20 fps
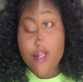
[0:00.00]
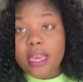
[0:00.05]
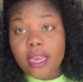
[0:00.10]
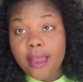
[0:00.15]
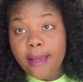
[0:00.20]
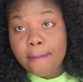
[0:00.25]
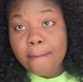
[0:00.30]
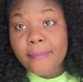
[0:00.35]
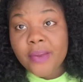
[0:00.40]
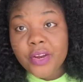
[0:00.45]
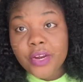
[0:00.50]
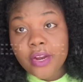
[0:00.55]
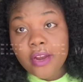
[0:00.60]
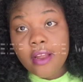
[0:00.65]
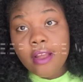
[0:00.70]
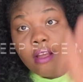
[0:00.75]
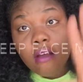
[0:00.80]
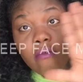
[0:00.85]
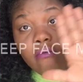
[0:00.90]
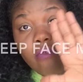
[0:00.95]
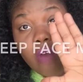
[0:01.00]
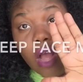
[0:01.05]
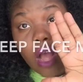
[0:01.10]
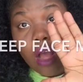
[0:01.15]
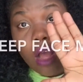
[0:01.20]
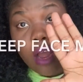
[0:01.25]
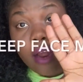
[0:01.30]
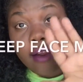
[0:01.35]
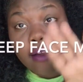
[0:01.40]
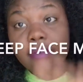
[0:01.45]
Number
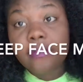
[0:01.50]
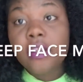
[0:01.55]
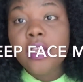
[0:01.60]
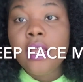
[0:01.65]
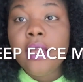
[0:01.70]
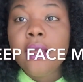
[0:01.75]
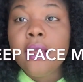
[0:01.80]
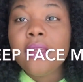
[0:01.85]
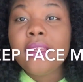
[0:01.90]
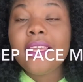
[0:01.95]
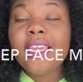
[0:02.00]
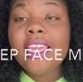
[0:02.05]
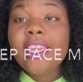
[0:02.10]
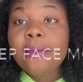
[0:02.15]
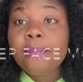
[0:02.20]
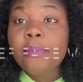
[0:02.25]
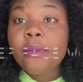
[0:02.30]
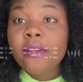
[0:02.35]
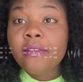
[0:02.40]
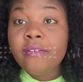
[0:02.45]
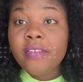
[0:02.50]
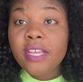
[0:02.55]
five, keep your